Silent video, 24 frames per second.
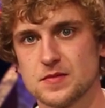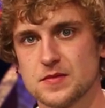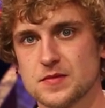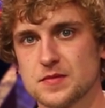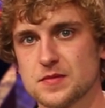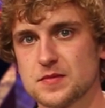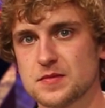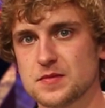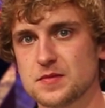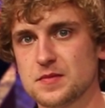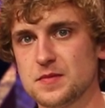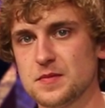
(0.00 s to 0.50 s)

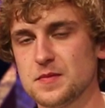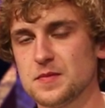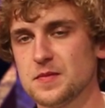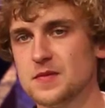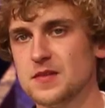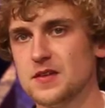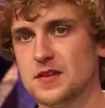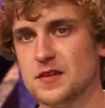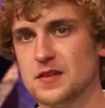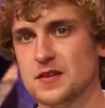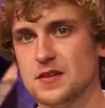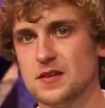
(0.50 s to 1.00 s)

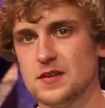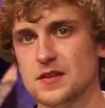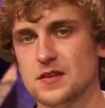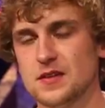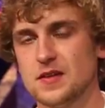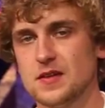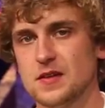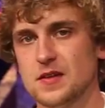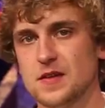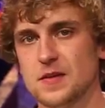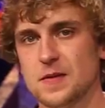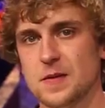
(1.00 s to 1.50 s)

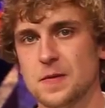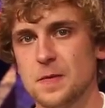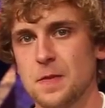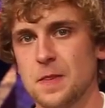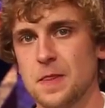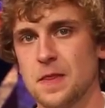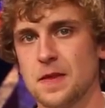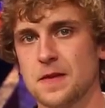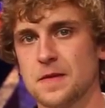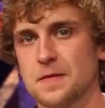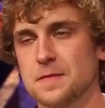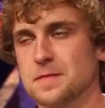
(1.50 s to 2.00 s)

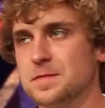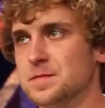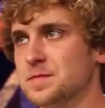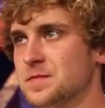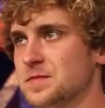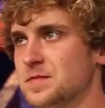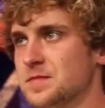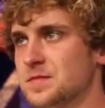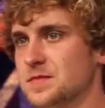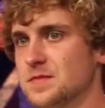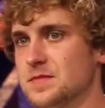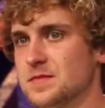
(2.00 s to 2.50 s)

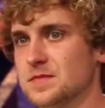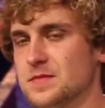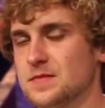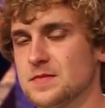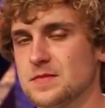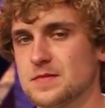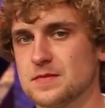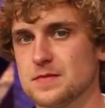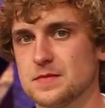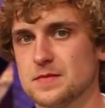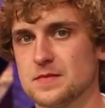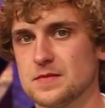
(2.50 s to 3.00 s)

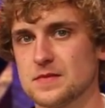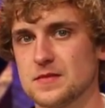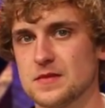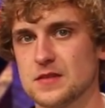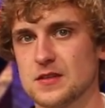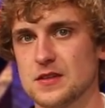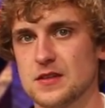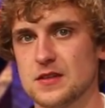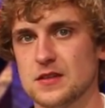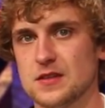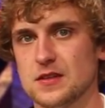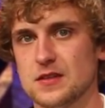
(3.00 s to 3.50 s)

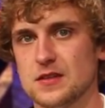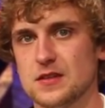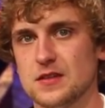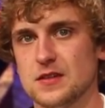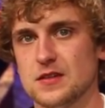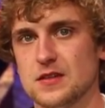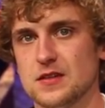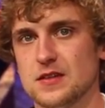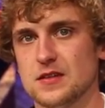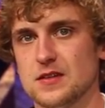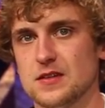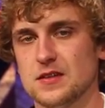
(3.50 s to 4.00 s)

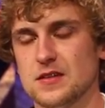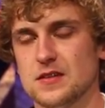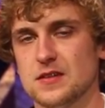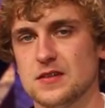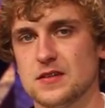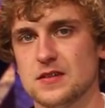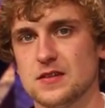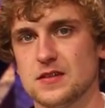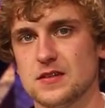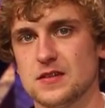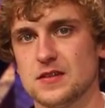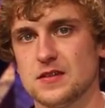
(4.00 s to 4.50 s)

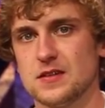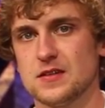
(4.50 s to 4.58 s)
(silent)